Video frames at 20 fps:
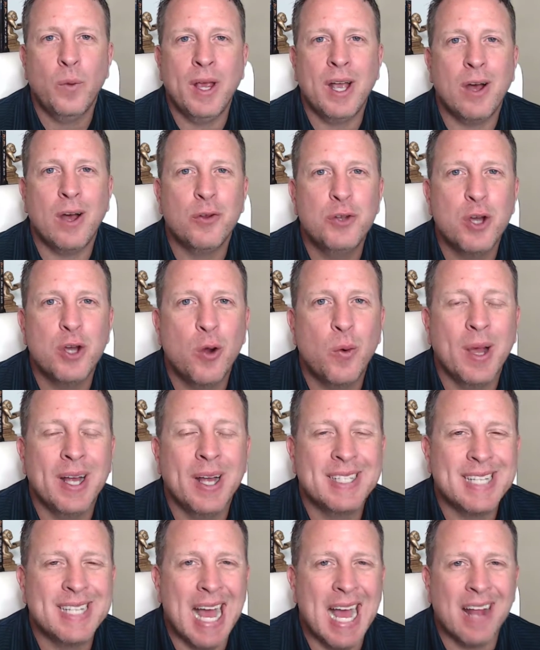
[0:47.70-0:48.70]
We all know
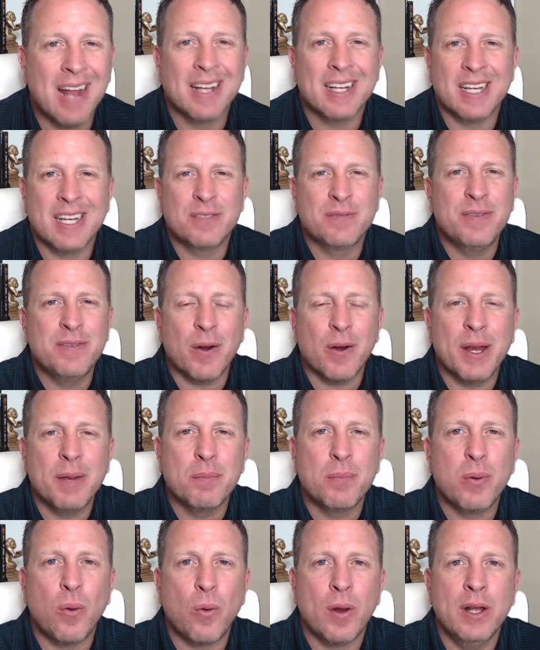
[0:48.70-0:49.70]
that talent is very
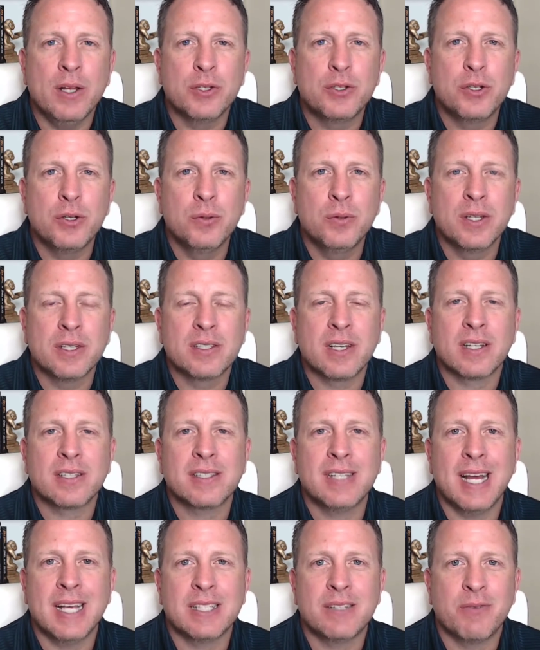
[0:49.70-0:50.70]
important to the
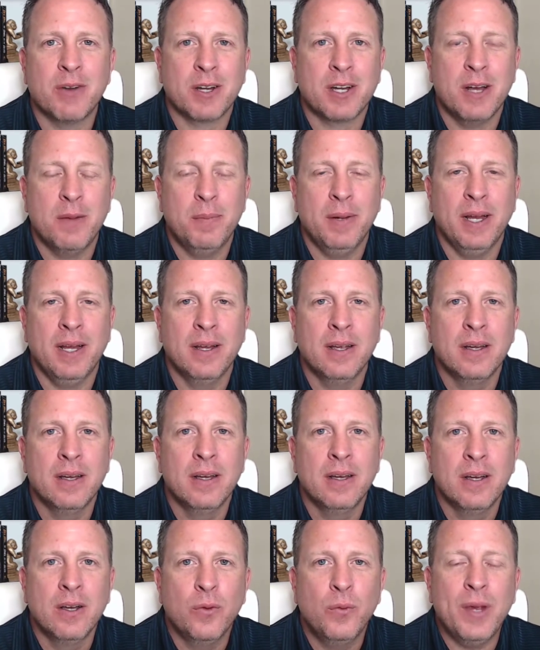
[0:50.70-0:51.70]
success of our company.
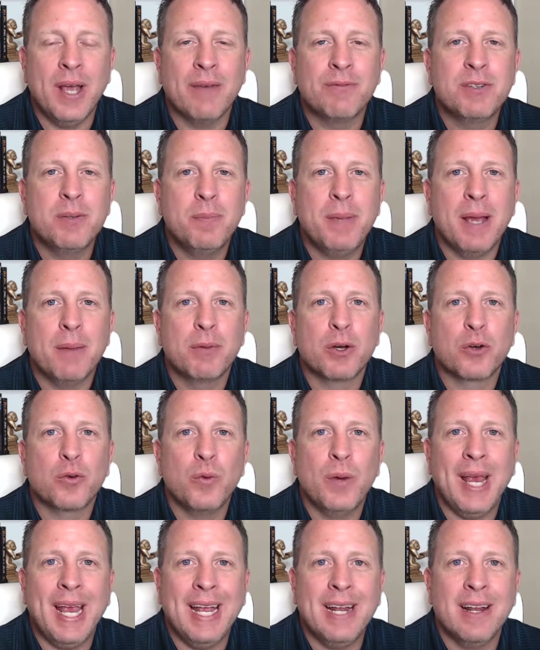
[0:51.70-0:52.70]
We have to be able to
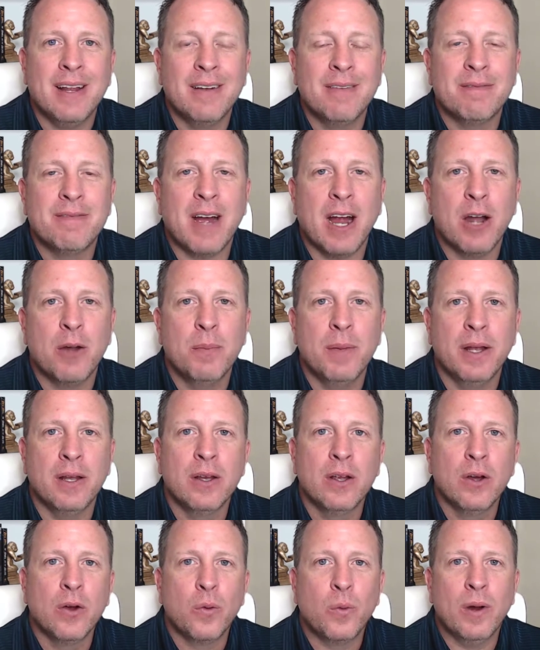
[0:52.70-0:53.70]
create an environment
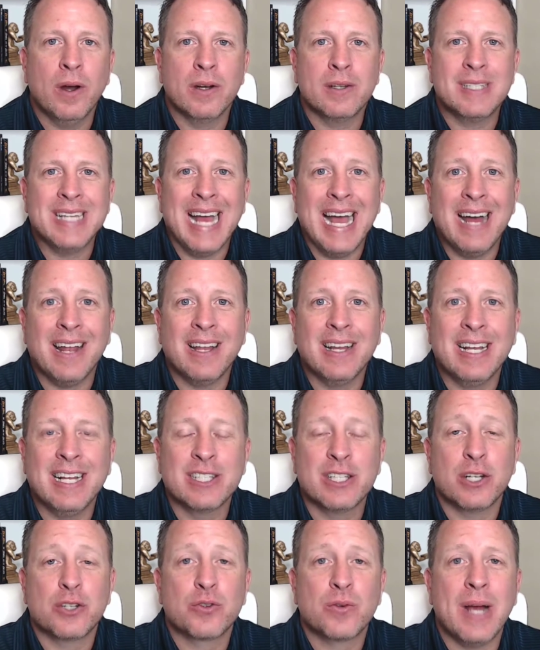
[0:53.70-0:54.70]
where talent
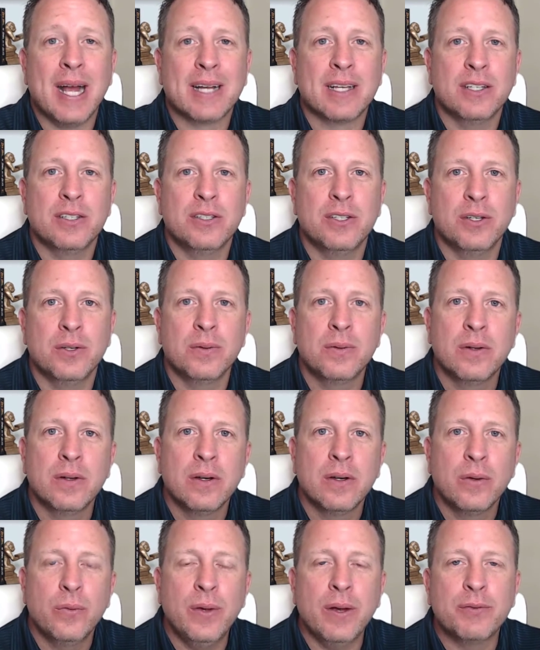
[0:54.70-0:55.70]
is attracted to.
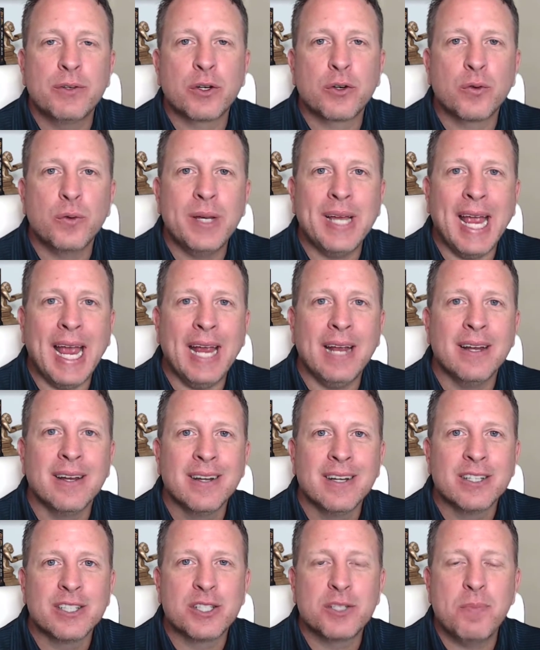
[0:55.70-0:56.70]
We have to create
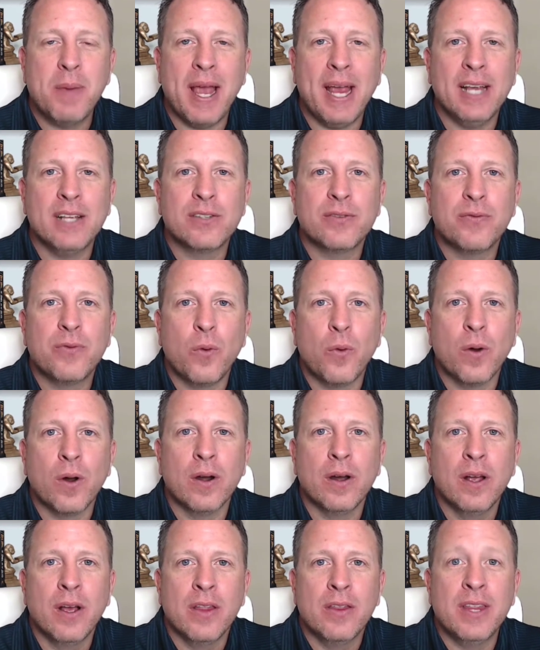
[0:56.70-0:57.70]
space
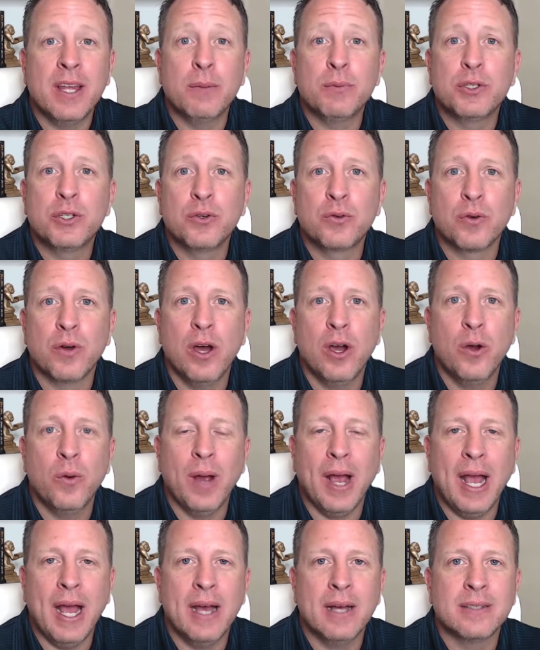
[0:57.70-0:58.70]
for them to grow
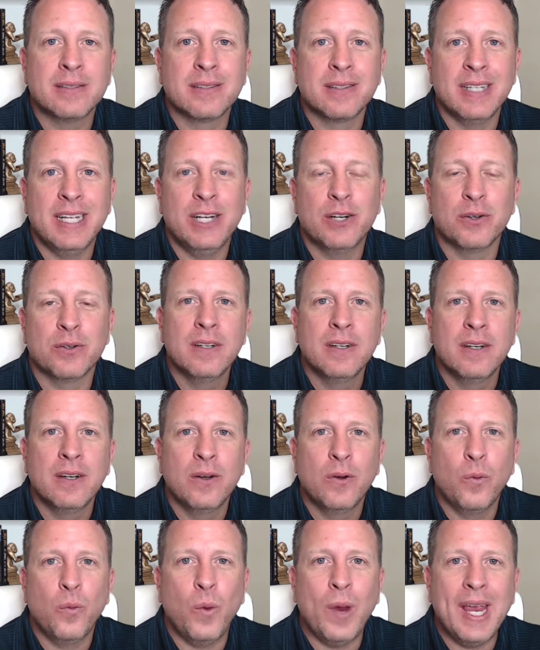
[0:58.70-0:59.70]
as leaders.
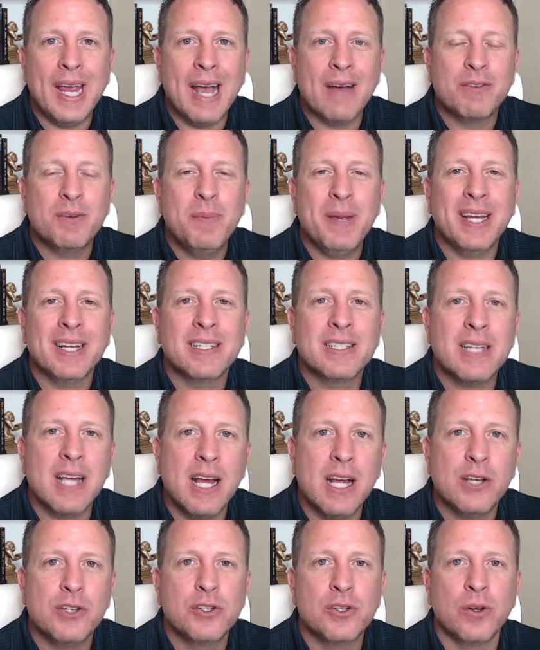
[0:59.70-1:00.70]
We have to be
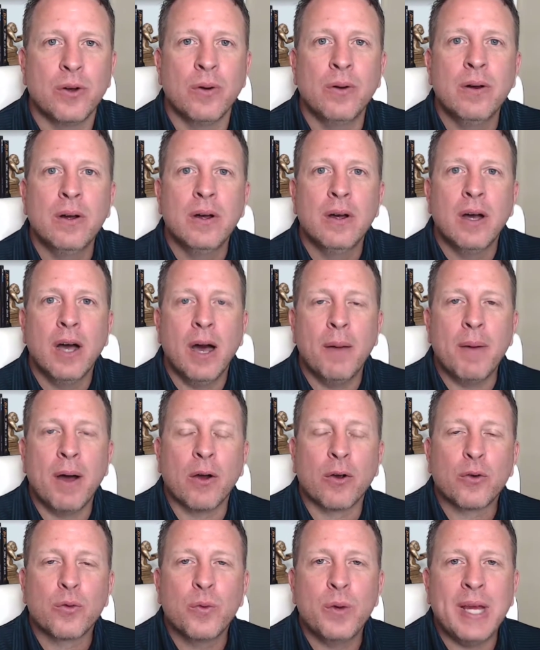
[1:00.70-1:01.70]
intentional
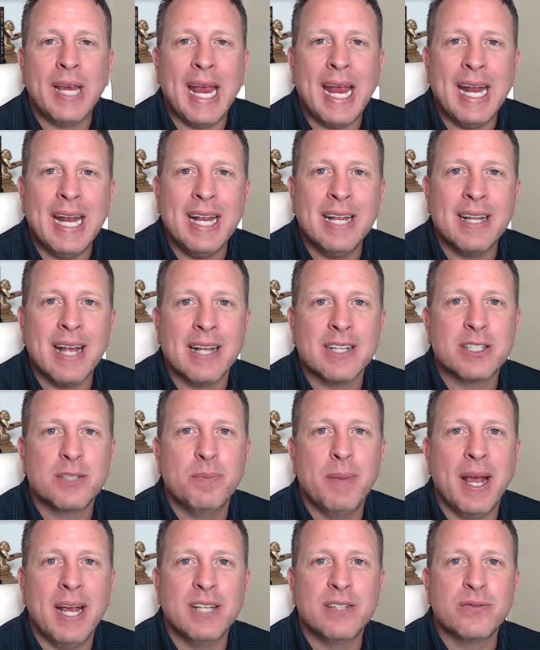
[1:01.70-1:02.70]
about creating that
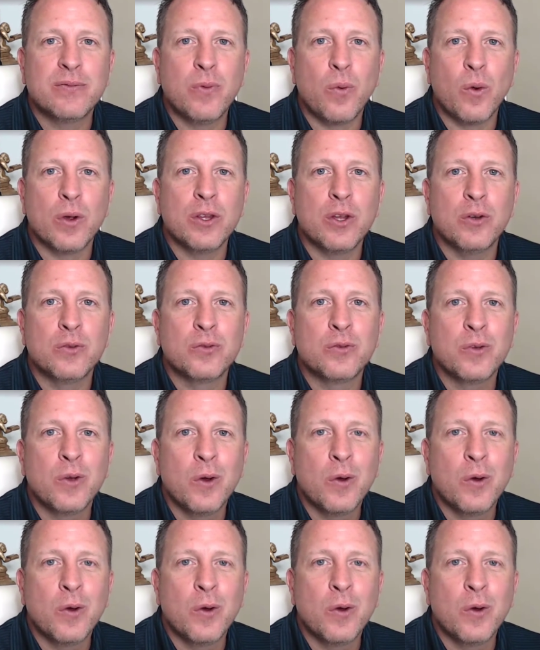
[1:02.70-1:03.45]
space for those